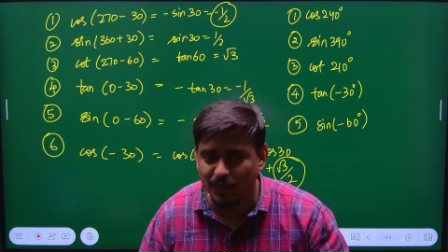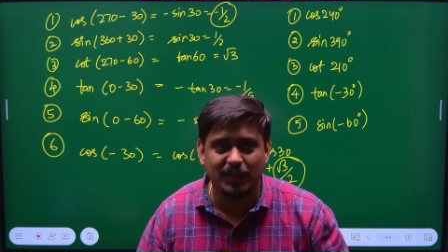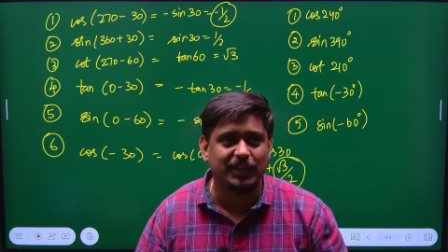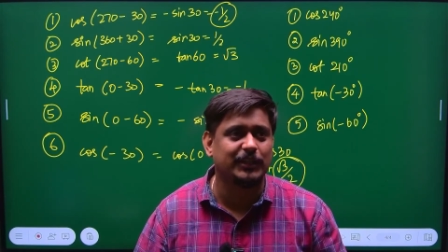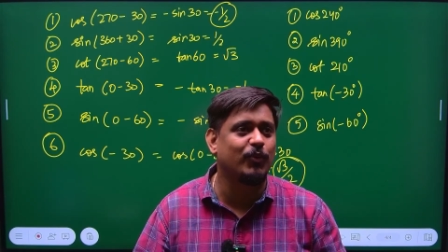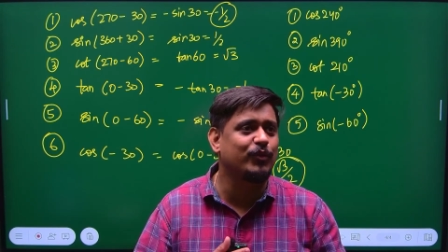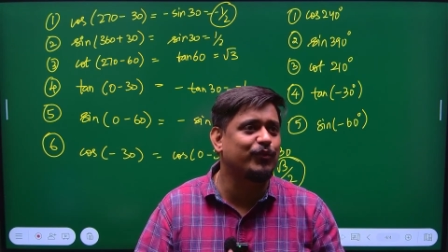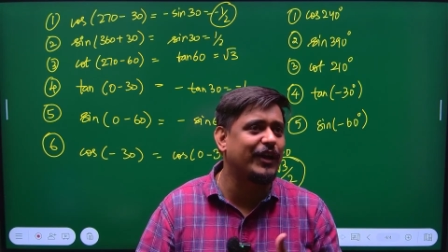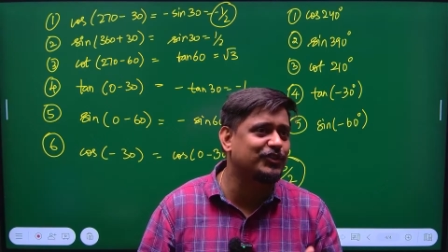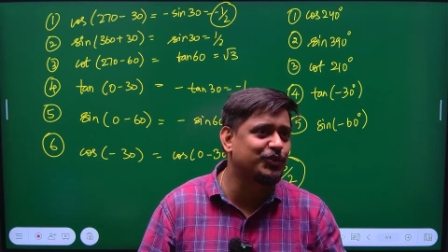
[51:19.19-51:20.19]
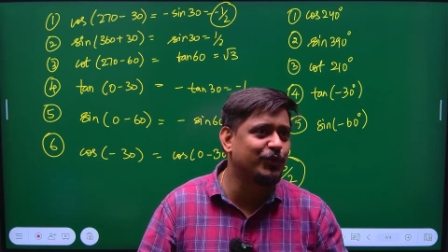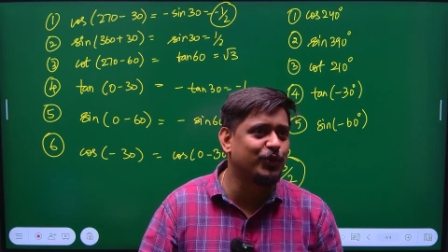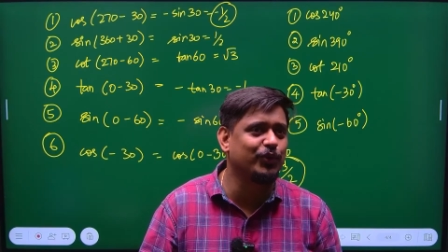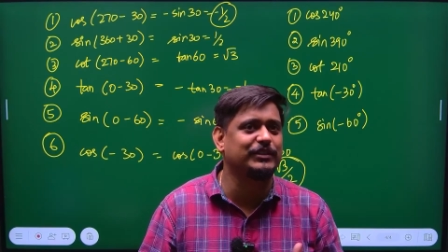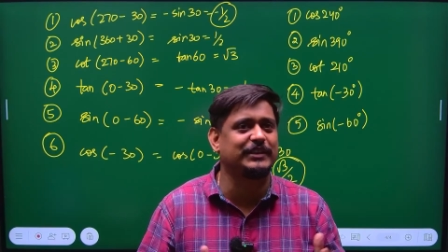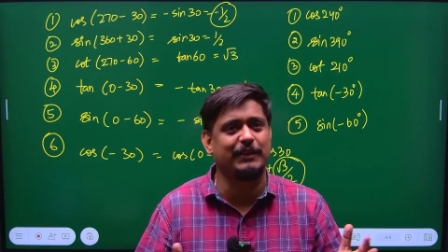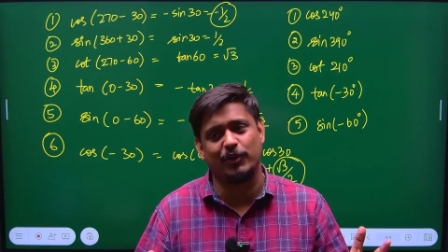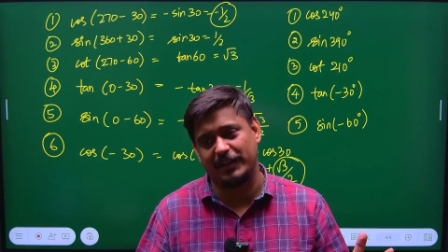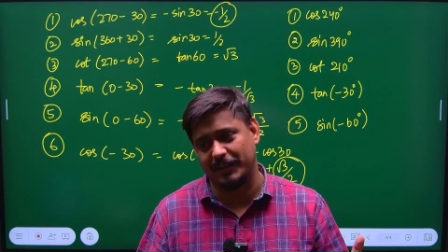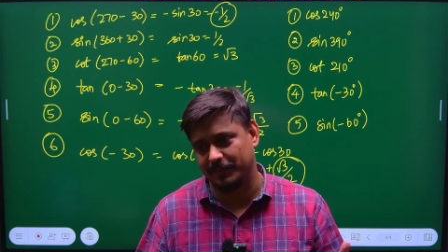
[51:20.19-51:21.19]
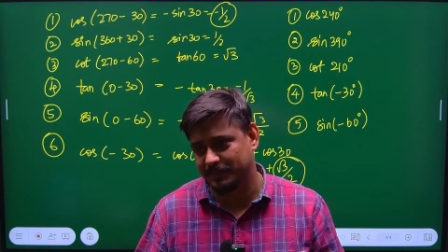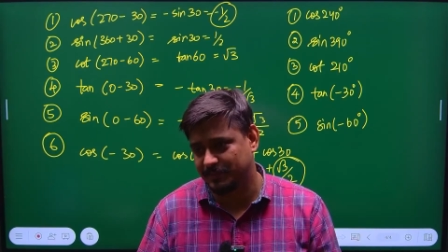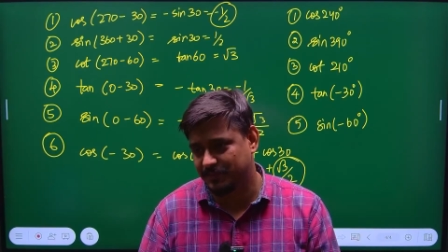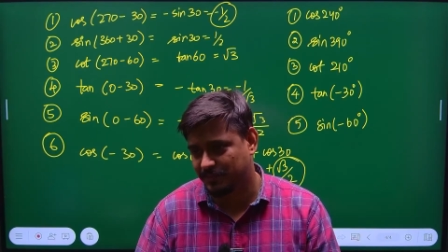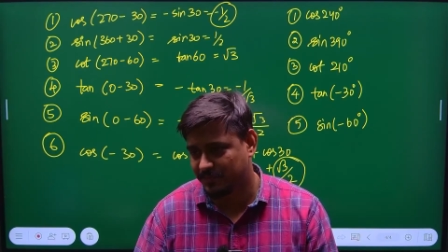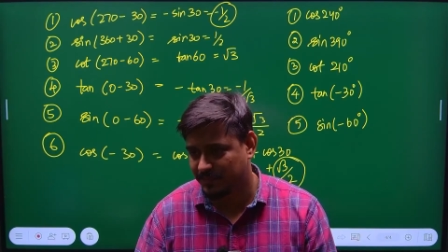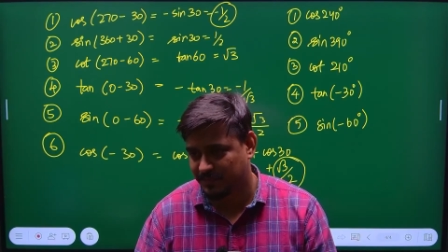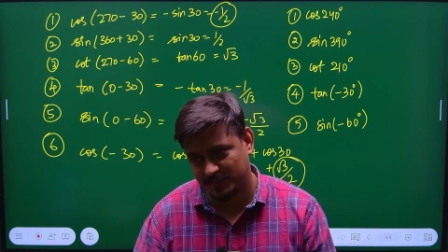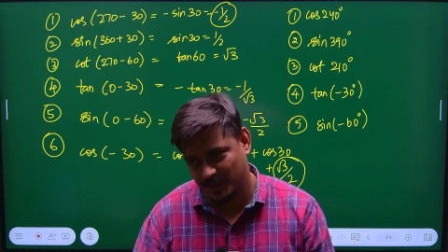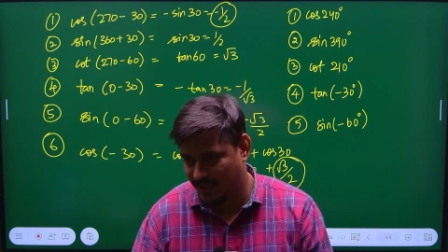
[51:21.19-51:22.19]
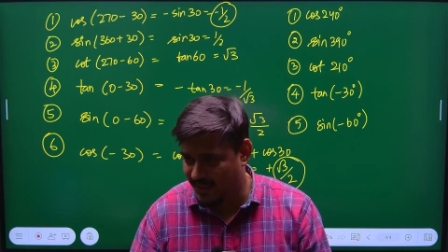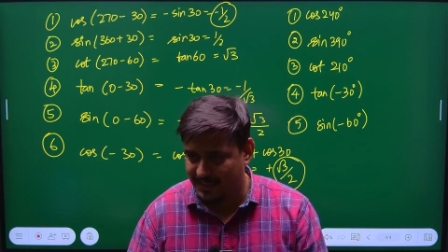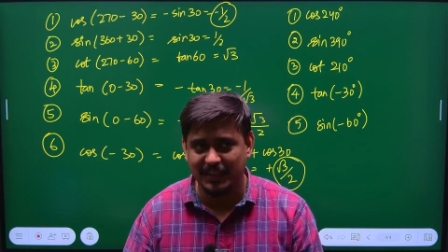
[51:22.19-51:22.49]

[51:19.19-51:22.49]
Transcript: The more fast you will do, you will save your time, right?